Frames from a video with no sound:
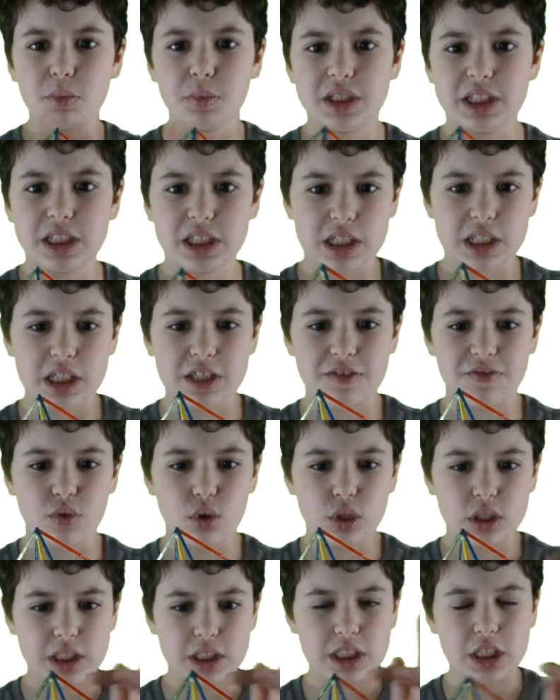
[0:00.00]
with six
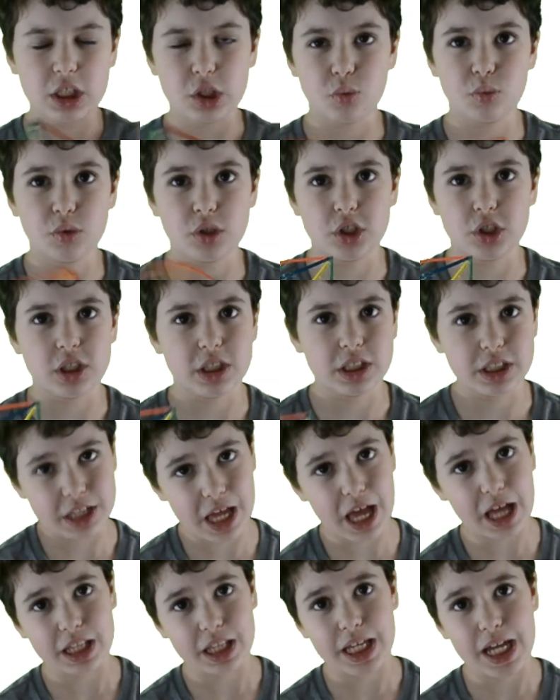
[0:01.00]
vertices, which is
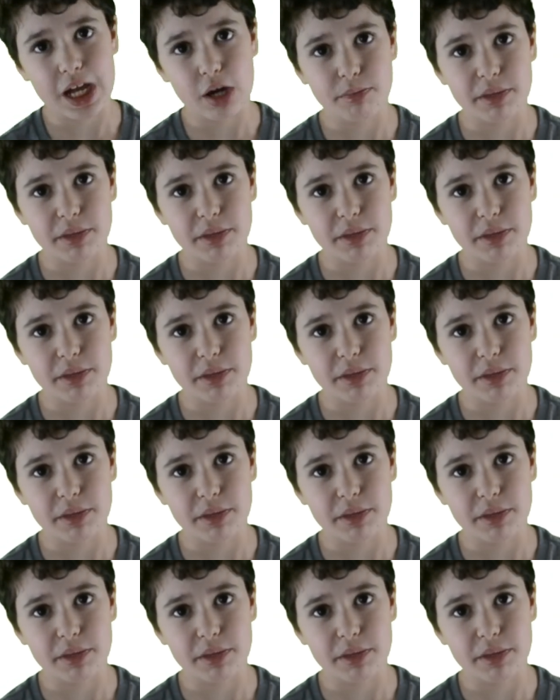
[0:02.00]
exactly how